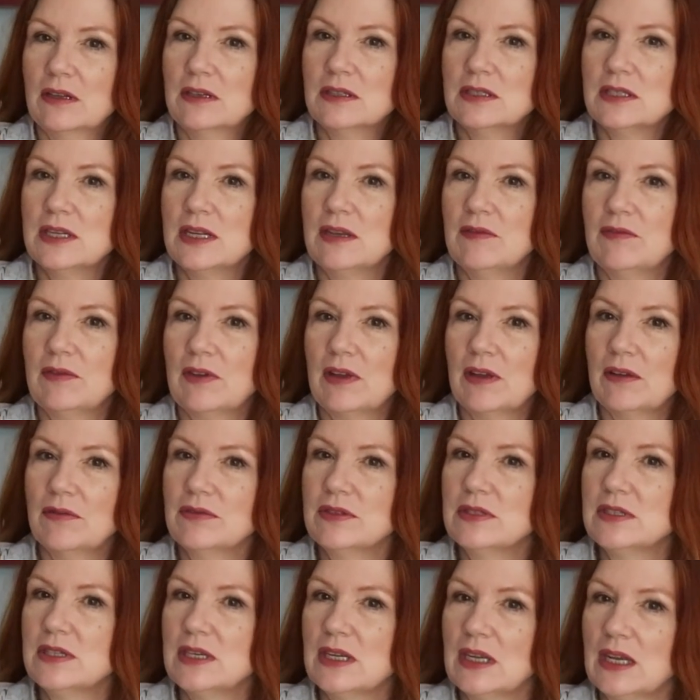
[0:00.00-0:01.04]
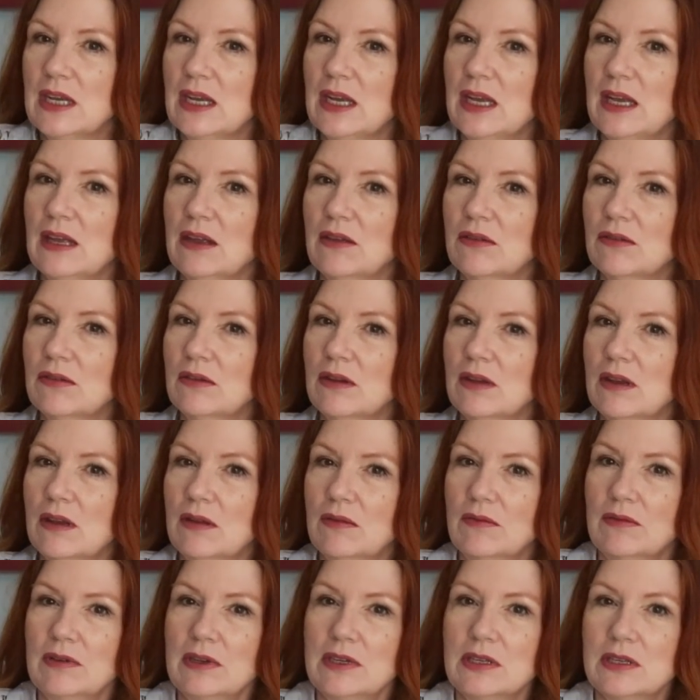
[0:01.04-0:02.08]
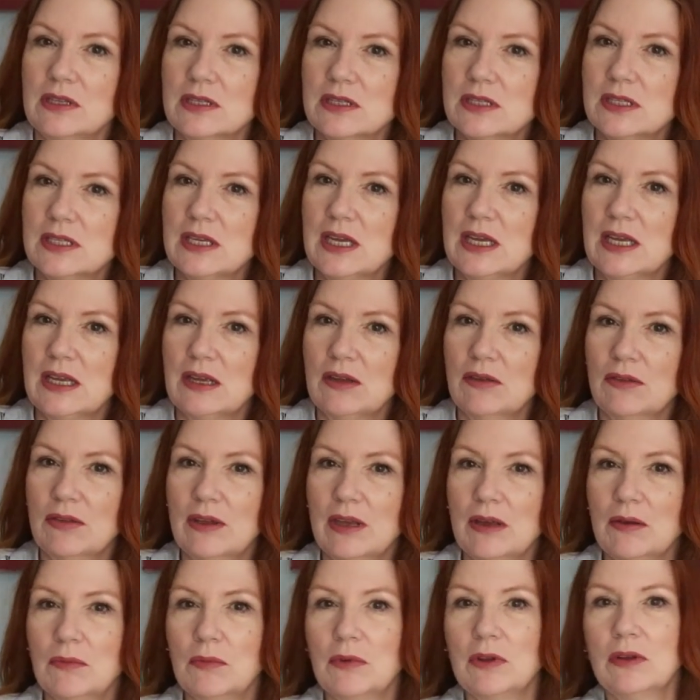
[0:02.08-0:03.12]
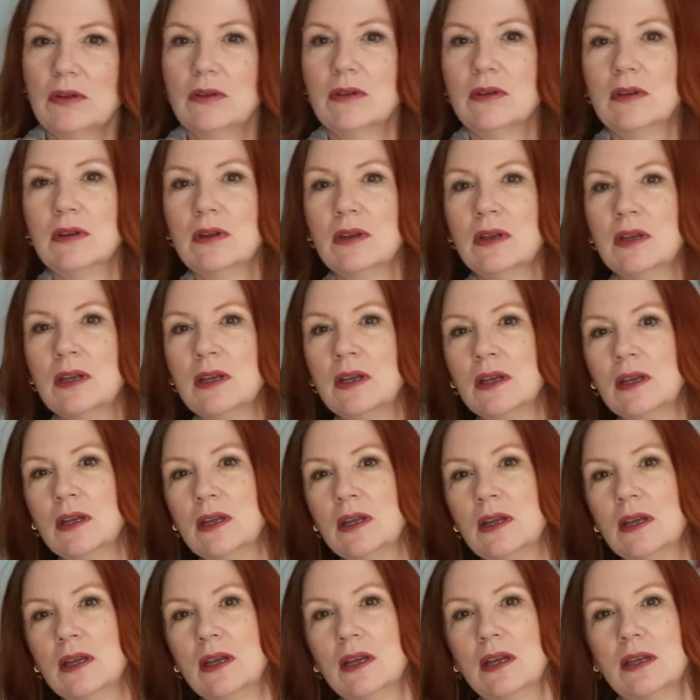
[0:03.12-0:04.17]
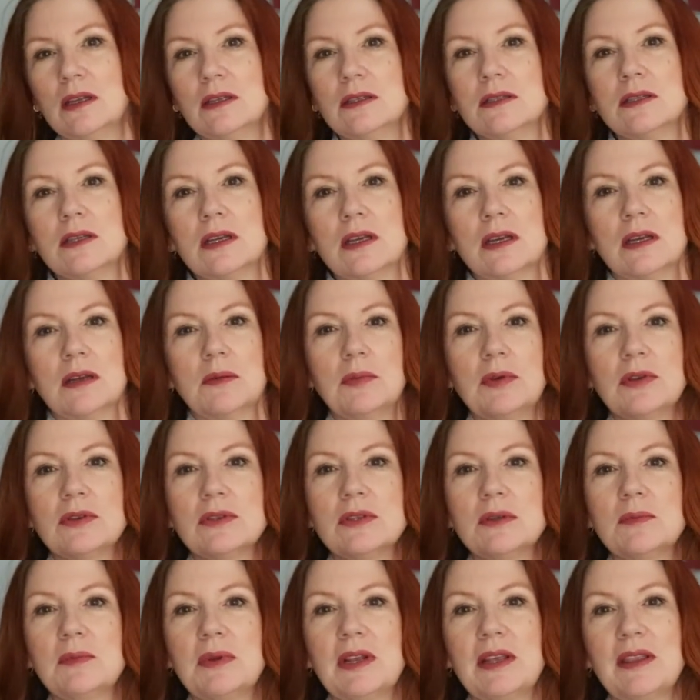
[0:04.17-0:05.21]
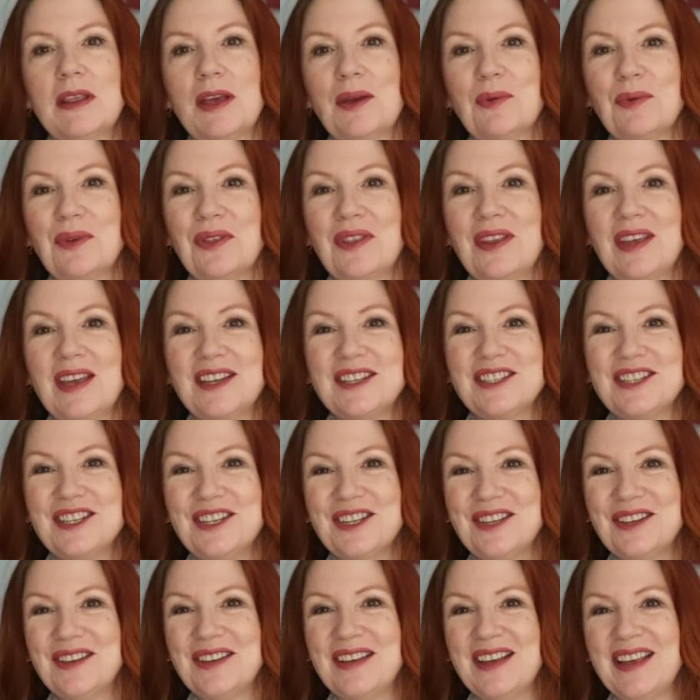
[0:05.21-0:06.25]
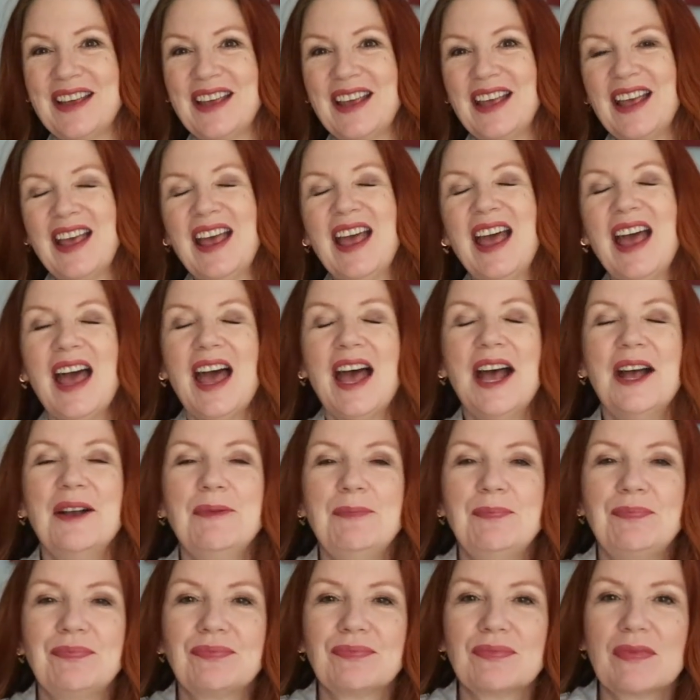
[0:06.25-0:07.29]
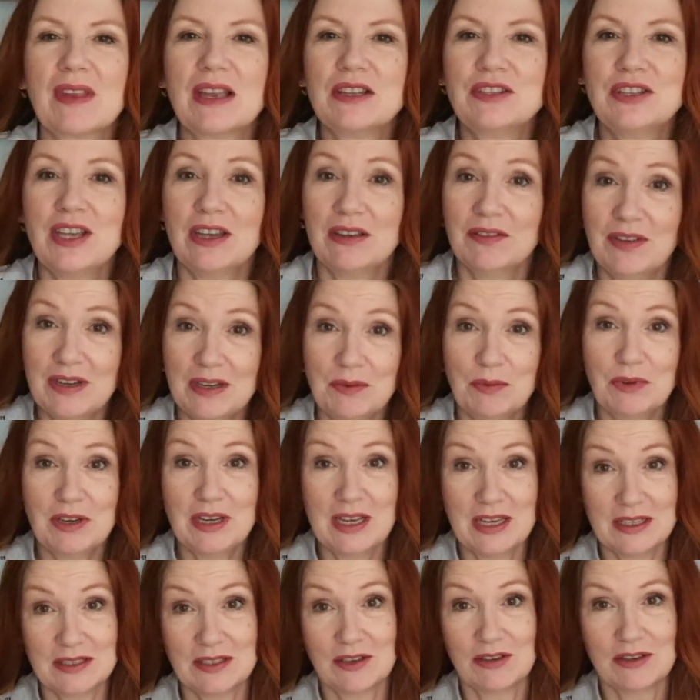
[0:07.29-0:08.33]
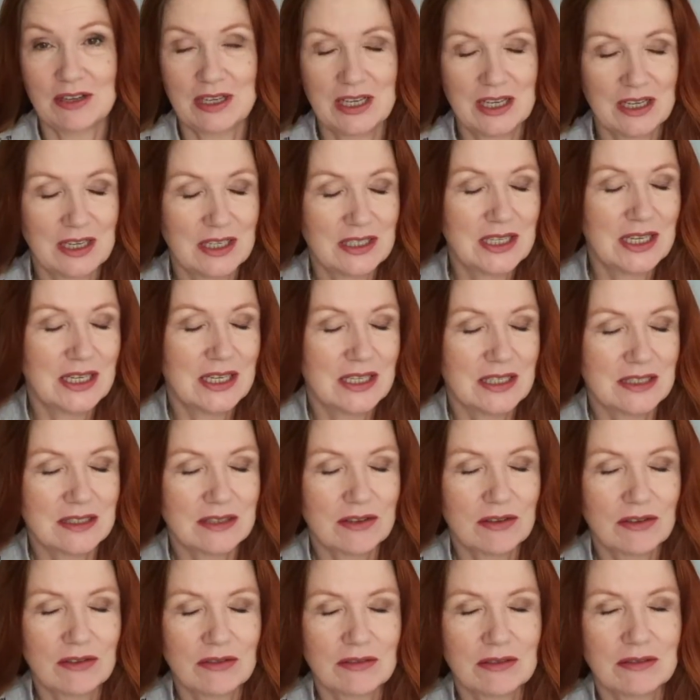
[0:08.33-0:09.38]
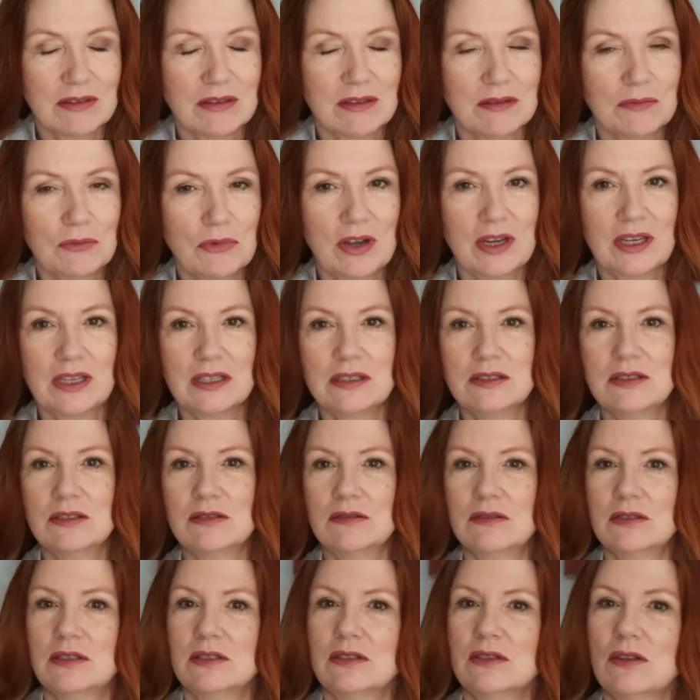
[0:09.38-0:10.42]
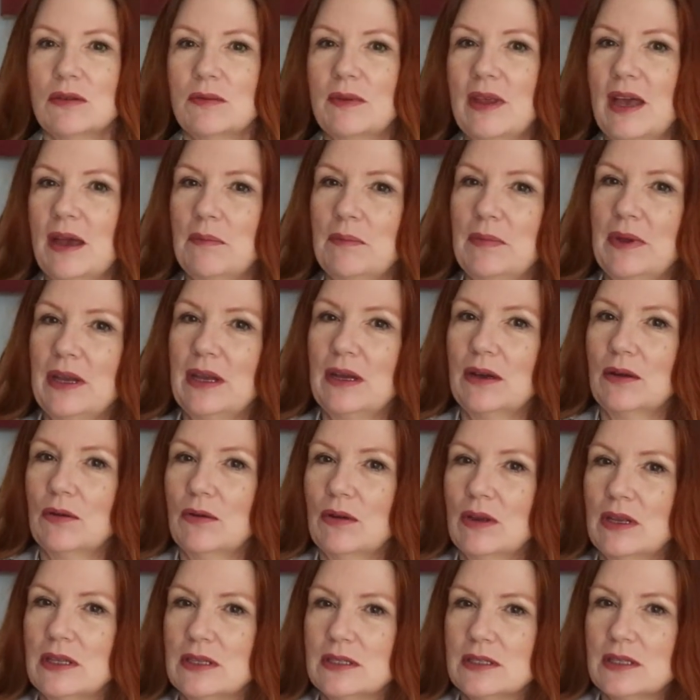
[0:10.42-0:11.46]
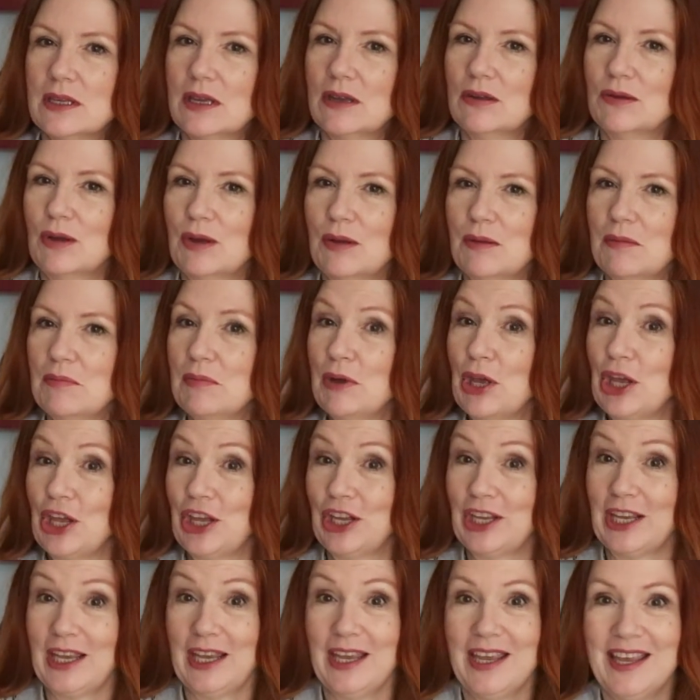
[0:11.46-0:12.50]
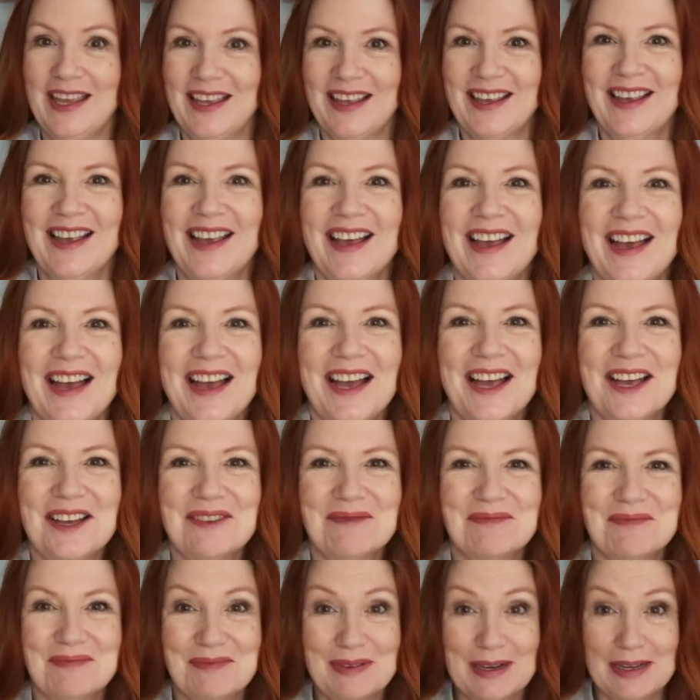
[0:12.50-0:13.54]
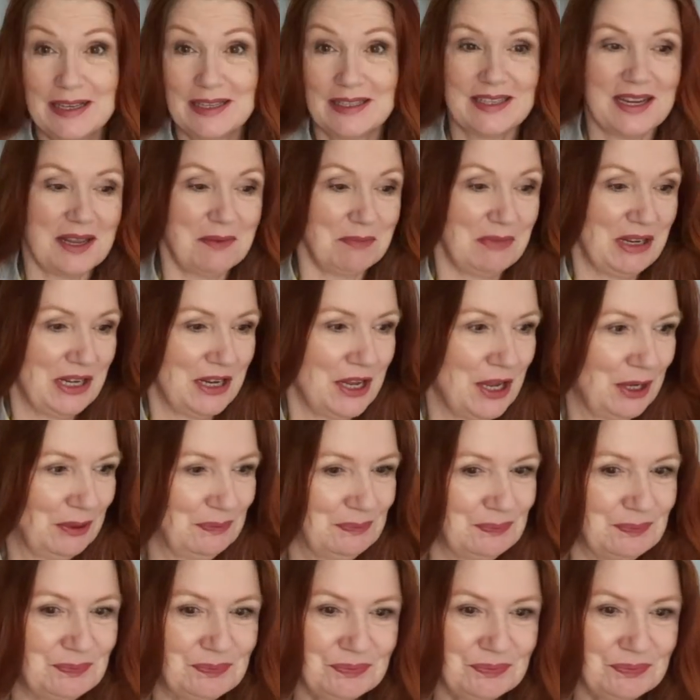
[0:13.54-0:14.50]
sleeve cuffs sticking out. Hopefully you can see it on that one, and possibly that one there too. So if anyone has got any ideas on what I can do to stop that being quite so perky, please let me know.